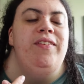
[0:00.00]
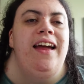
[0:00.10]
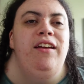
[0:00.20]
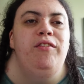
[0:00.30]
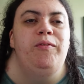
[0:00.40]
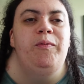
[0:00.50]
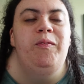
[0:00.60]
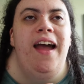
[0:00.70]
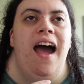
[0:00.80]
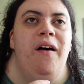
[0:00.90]
kind of
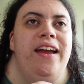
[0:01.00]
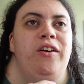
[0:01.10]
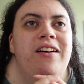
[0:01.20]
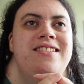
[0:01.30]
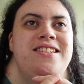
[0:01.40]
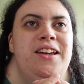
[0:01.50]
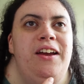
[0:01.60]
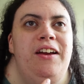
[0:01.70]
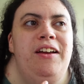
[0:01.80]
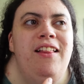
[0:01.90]
how I got
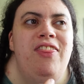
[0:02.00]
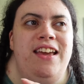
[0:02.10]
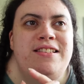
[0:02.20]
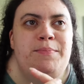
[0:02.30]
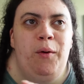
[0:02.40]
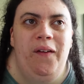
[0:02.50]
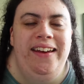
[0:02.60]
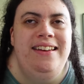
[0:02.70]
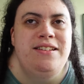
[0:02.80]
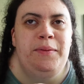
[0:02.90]
to this
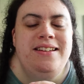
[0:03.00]
point,